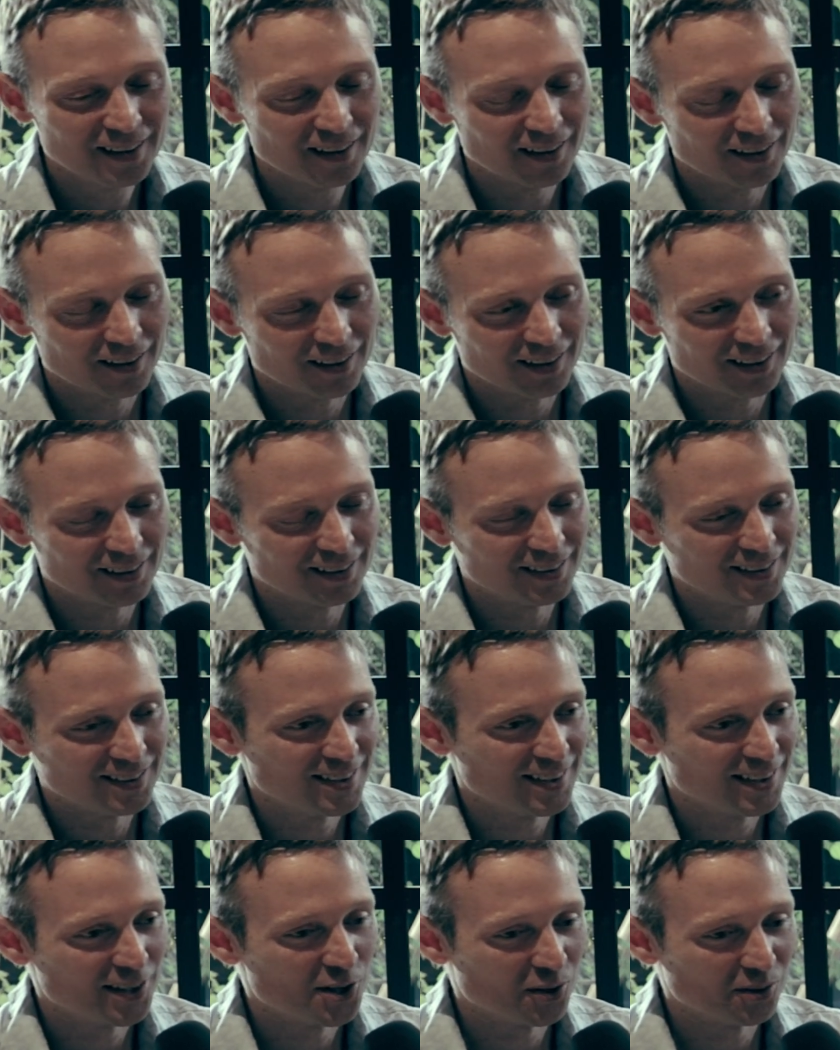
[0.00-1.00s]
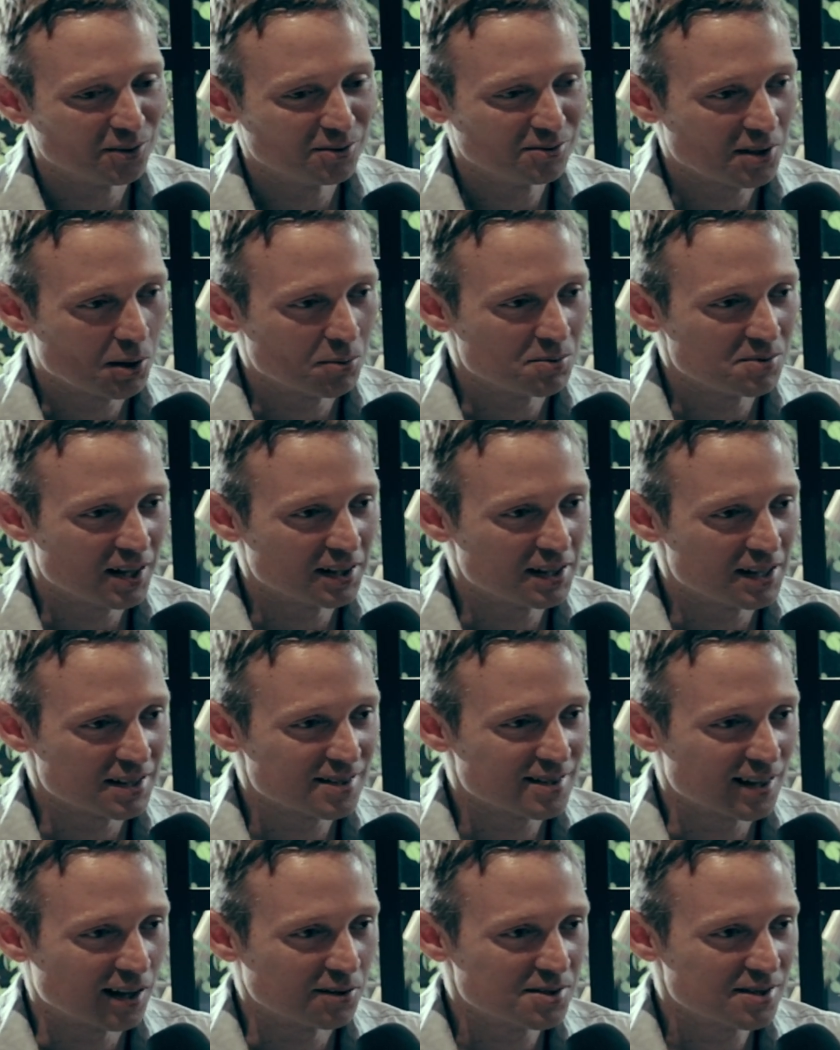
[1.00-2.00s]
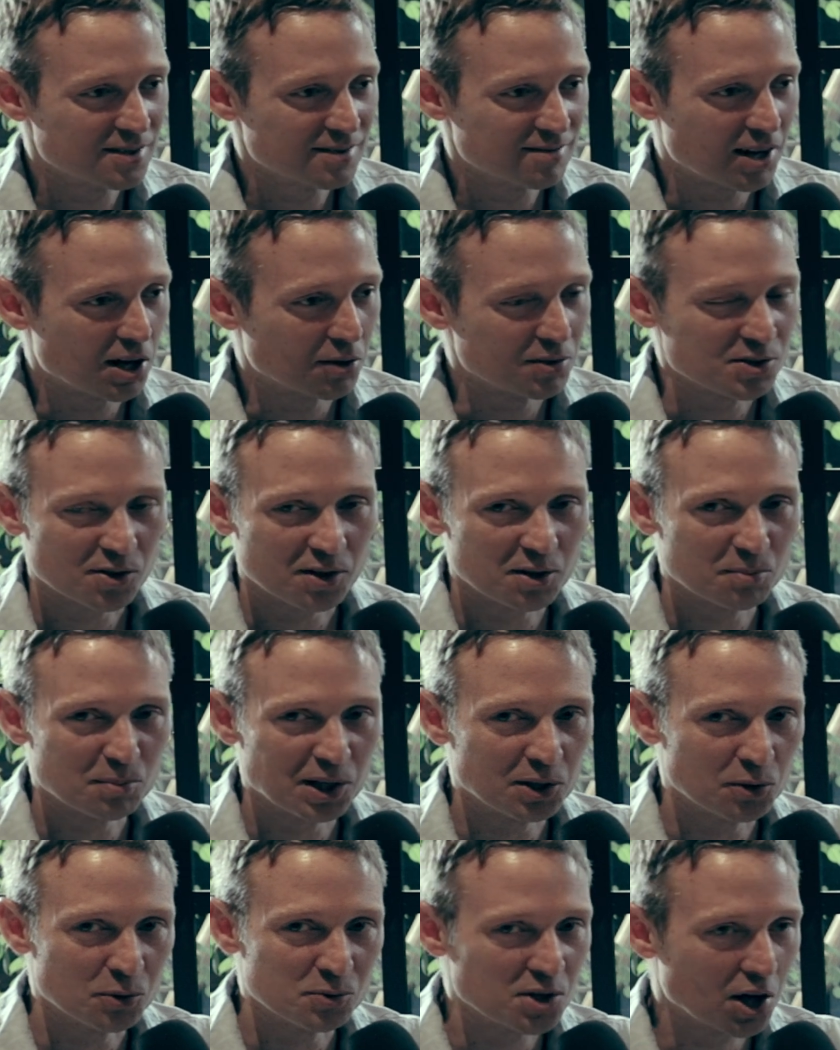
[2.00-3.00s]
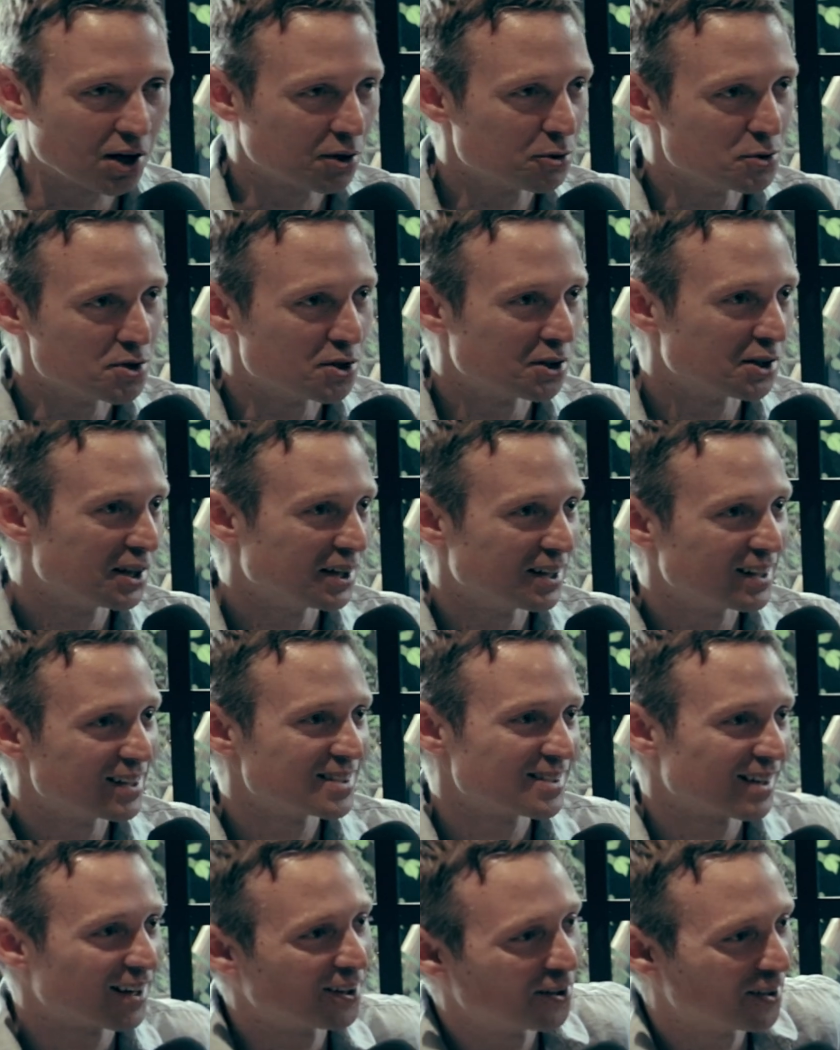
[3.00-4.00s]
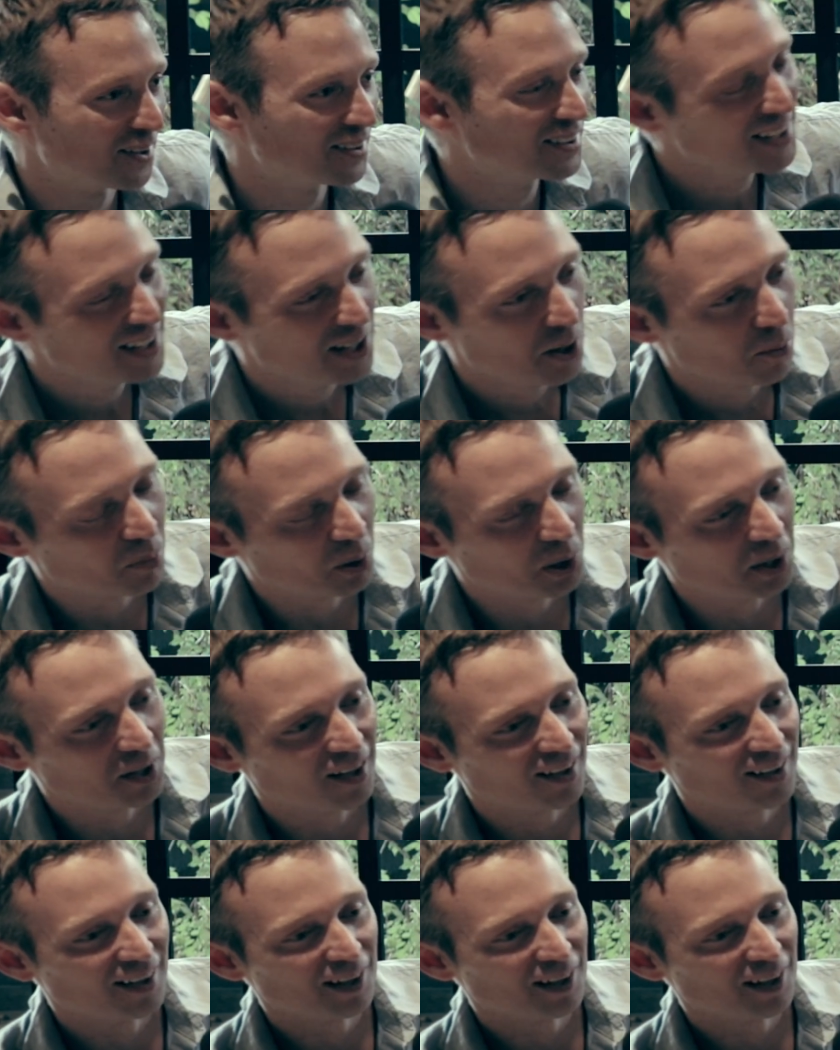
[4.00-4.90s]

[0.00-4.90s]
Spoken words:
I guess that's how I started my otaku journey, I guess. I don't know. But,